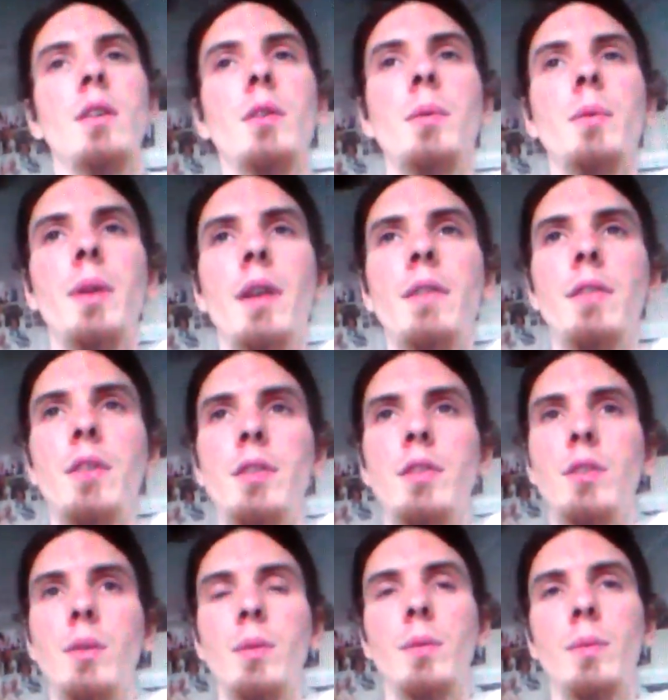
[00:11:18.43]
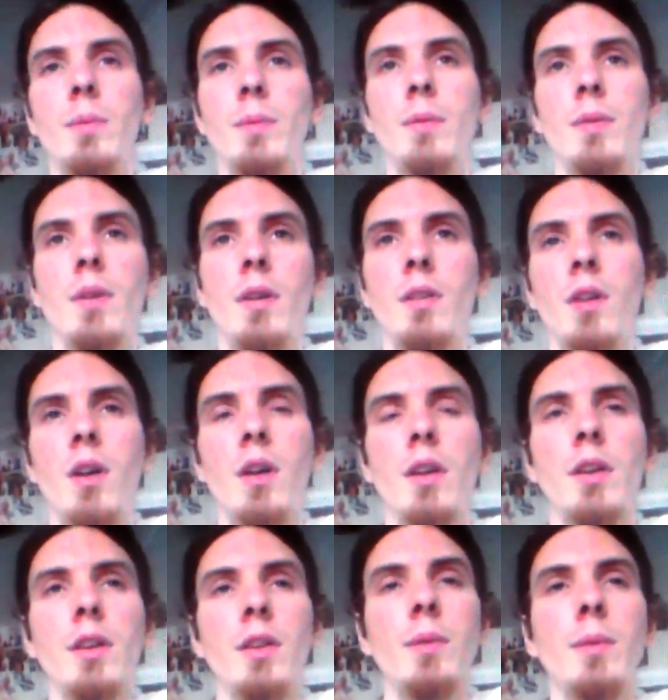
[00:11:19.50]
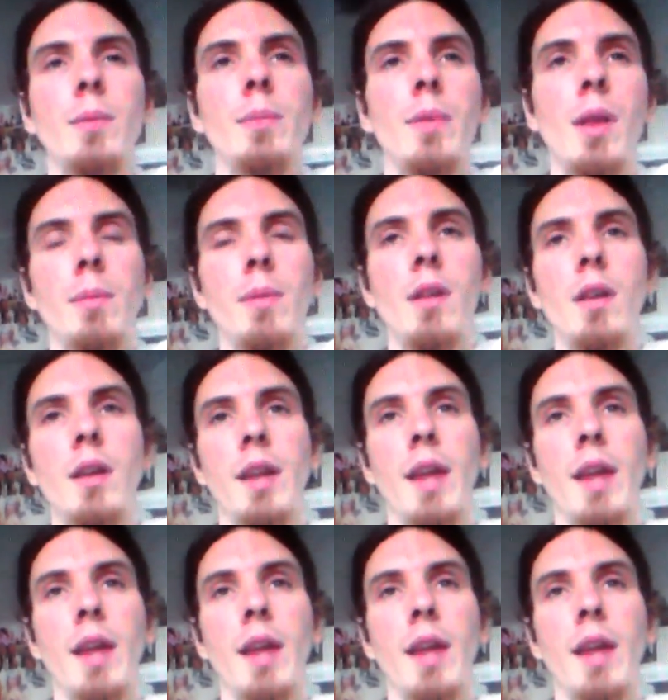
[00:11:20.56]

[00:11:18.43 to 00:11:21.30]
or whatever. So I'll call you, blah blah.